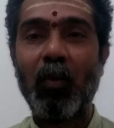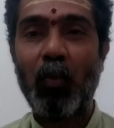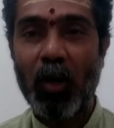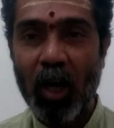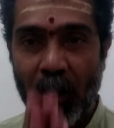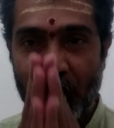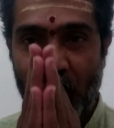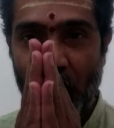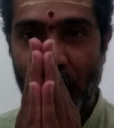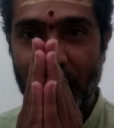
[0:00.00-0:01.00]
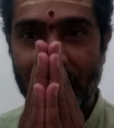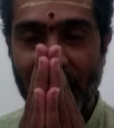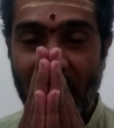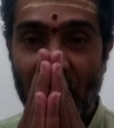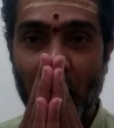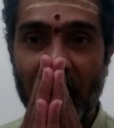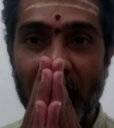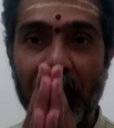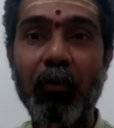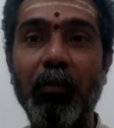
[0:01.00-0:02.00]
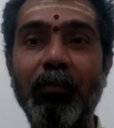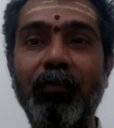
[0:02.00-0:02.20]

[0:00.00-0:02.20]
pranams to each one of you.